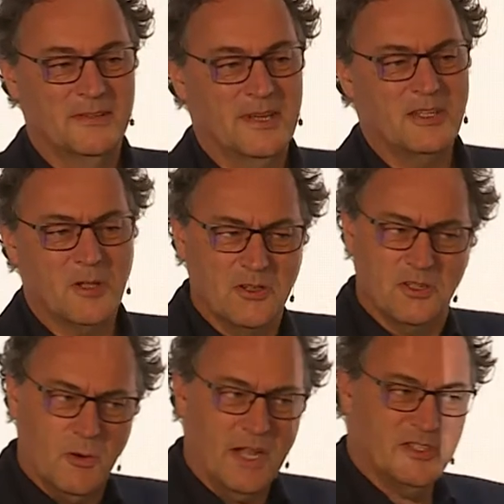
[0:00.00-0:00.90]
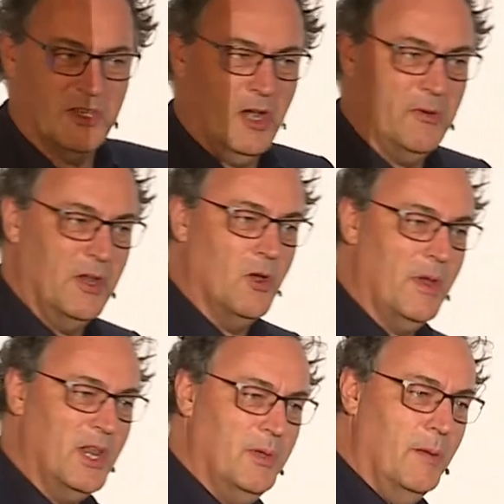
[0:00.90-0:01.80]
That's also quite scary. You know,
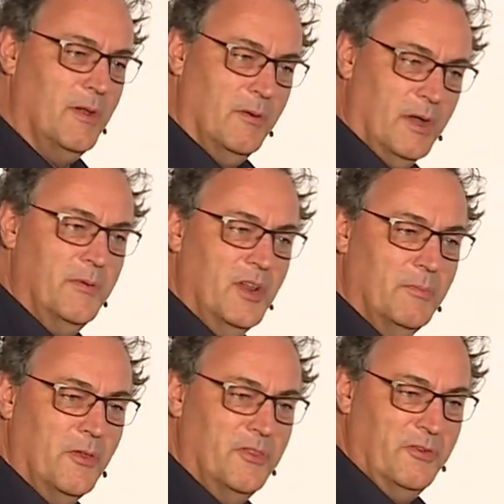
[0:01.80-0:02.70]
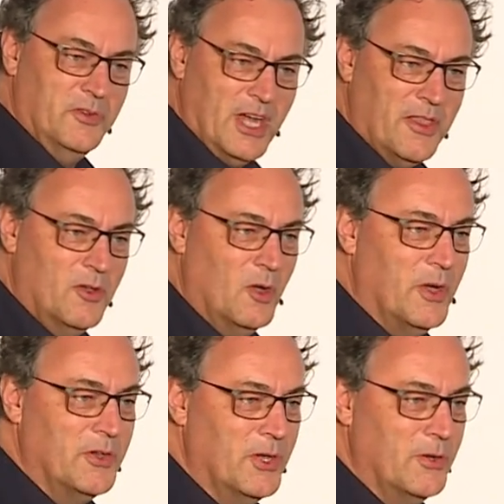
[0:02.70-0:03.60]
many people are worried about the future. I don't know
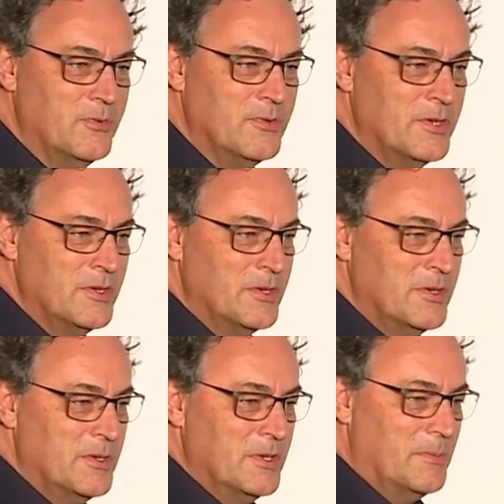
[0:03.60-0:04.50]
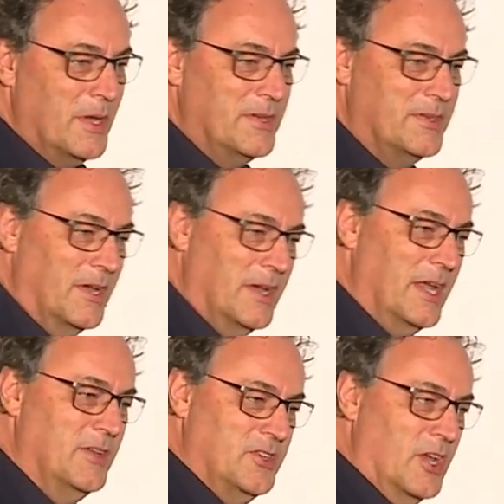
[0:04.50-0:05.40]
about you. But
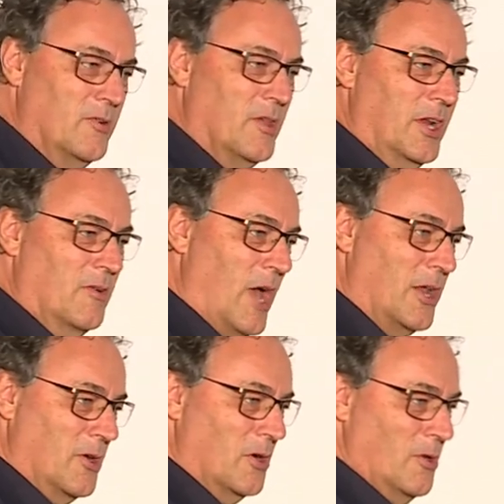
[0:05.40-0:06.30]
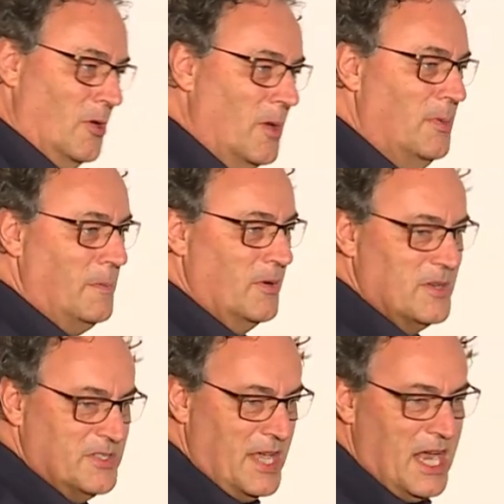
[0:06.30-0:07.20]
in general, you know, I talk to a lot of people who are
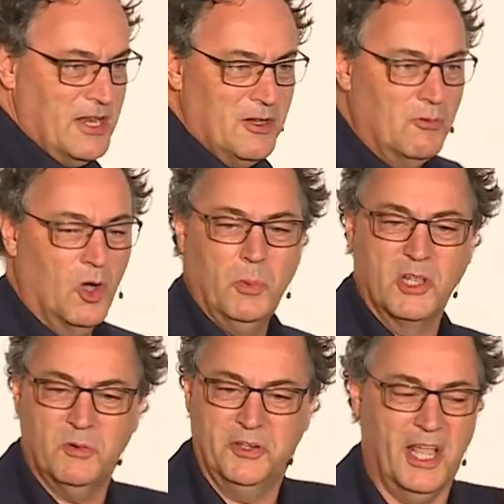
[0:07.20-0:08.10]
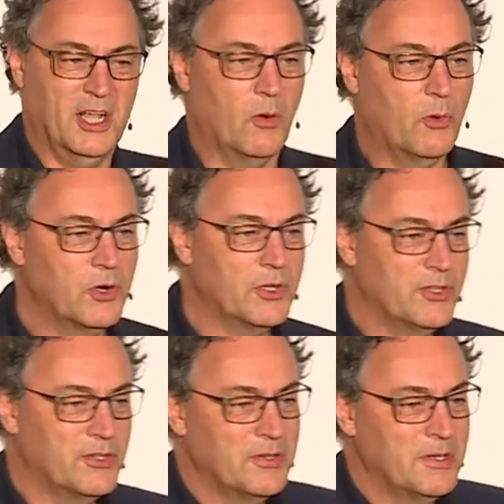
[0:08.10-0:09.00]
saying, you know, robots will take our work,
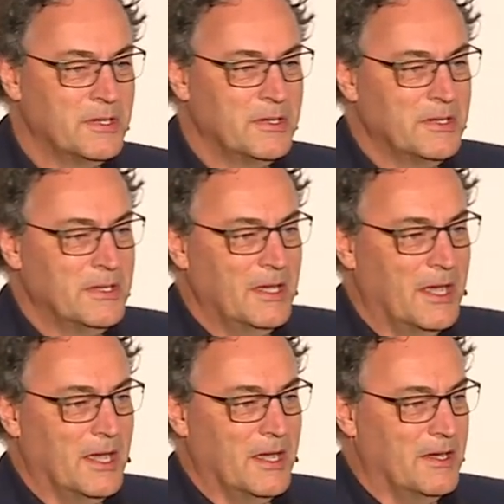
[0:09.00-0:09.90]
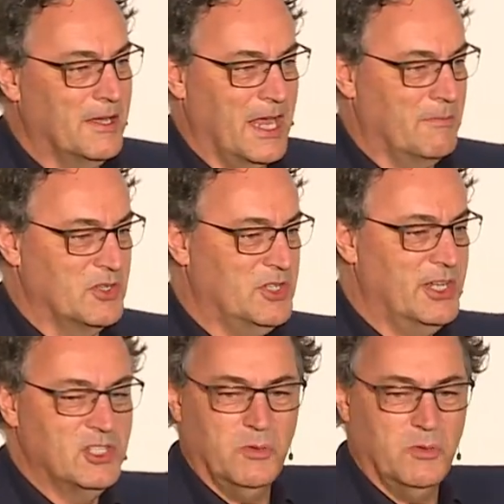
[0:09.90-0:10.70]
and machines